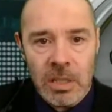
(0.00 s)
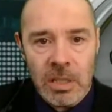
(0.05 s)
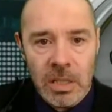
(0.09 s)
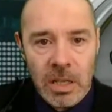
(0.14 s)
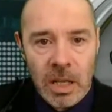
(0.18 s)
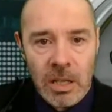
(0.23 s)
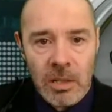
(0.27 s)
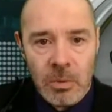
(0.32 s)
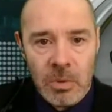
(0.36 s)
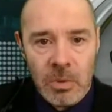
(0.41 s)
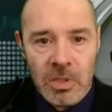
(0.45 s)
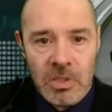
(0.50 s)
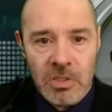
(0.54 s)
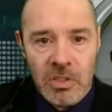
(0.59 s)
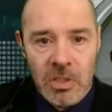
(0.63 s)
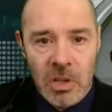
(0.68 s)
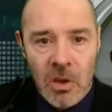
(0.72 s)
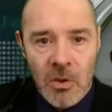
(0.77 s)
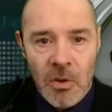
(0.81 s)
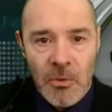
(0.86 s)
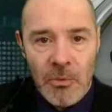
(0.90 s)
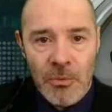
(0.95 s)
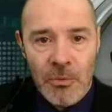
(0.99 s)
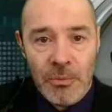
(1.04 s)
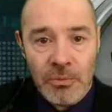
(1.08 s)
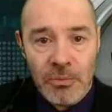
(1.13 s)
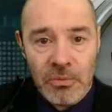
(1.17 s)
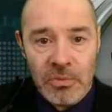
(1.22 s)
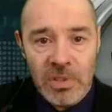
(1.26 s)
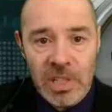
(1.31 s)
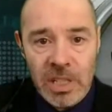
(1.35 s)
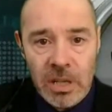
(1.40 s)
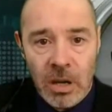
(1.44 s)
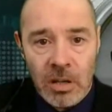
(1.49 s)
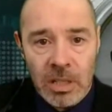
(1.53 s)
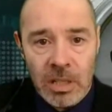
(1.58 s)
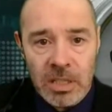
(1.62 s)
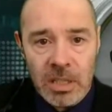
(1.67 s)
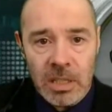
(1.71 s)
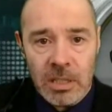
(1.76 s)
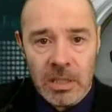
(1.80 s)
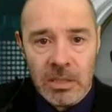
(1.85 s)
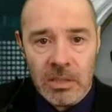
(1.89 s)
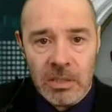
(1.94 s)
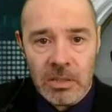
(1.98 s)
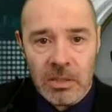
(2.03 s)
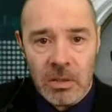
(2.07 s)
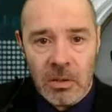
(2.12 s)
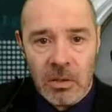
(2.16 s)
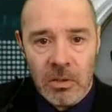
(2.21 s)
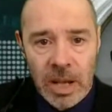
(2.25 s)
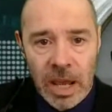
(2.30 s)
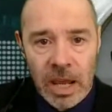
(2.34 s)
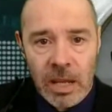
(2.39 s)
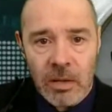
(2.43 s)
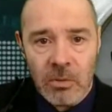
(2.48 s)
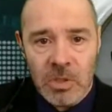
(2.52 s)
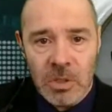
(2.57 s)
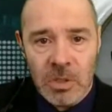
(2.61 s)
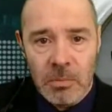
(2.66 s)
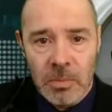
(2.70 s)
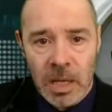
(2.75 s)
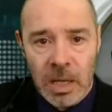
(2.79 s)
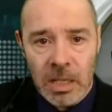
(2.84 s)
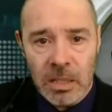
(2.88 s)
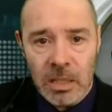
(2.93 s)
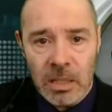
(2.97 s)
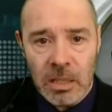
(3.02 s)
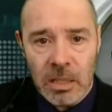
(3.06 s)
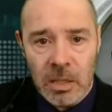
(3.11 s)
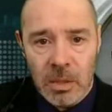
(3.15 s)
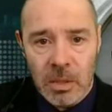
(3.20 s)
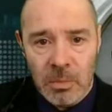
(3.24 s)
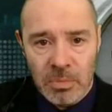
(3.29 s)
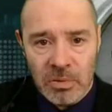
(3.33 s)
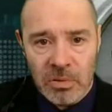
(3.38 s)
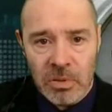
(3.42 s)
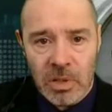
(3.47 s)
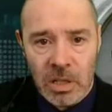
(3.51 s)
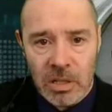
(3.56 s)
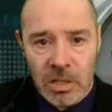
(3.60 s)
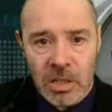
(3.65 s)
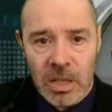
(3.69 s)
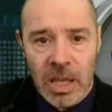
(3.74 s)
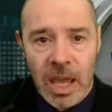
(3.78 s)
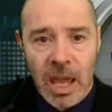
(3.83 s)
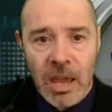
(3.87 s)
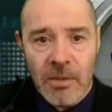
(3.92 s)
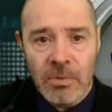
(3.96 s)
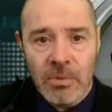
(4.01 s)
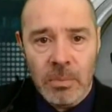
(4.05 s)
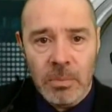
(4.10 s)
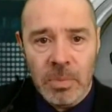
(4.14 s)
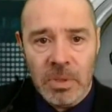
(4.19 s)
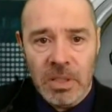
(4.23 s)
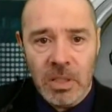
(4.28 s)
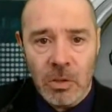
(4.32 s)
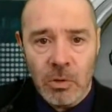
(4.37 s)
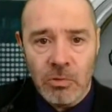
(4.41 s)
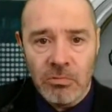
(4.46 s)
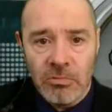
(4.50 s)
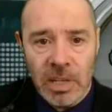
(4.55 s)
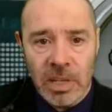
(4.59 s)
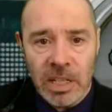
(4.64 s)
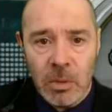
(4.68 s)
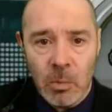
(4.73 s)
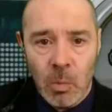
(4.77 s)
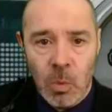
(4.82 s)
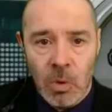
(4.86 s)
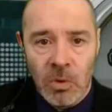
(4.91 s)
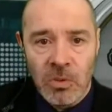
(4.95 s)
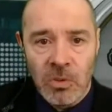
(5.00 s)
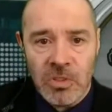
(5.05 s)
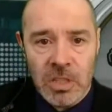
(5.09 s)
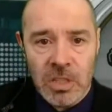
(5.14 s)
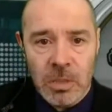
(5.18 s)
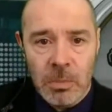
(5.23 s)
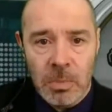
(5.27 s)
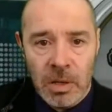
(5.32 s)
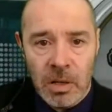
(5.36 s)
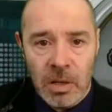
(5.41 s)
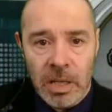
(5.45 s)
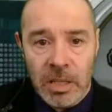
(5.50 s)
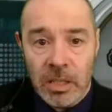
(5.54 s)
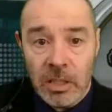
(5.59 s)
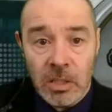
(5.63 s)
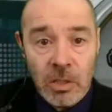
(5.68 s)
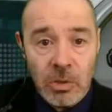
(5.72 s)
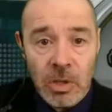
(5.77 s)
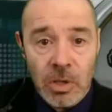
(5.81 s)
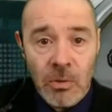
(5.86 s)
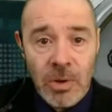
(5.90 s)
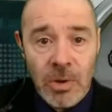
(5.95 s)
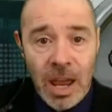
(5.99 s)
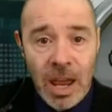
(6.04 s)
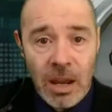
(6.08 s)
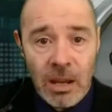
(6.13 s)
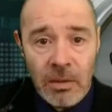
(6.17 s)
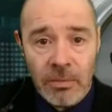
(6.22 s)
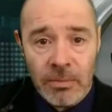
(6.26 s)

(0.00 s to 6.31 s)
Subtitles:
In other words, free ideas on how to make the product that everybody already wants to buy, that you don't have